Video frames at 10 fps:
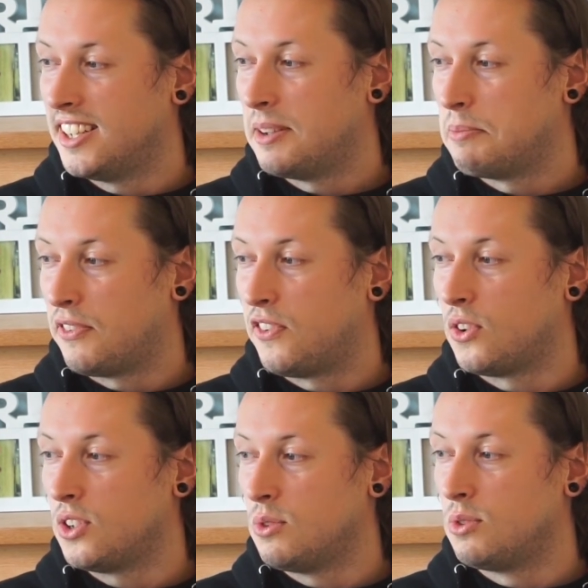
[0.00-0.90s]
Mm.
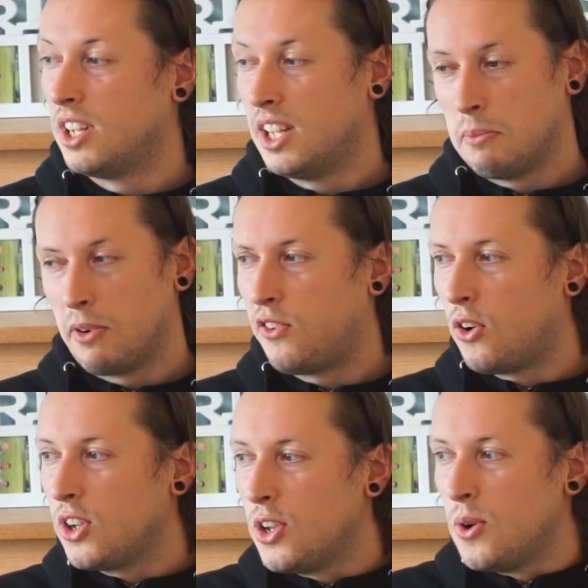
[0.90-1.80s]
Before you
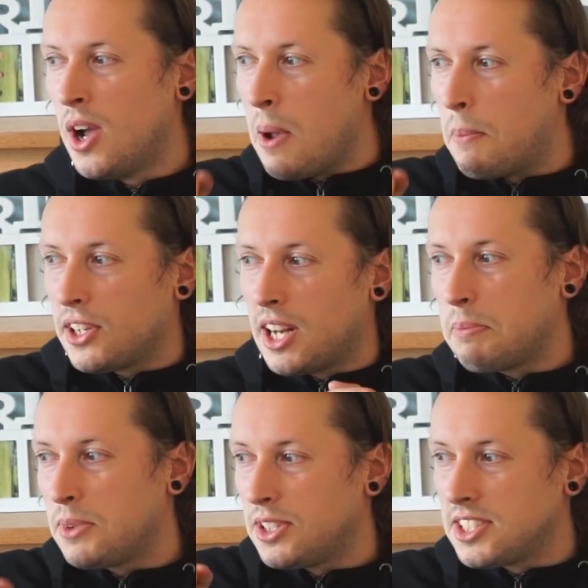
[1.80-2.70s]
before you put
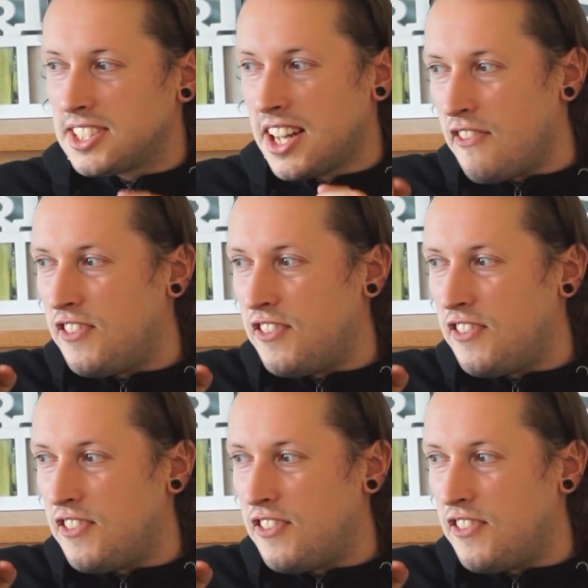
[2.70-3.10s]
up those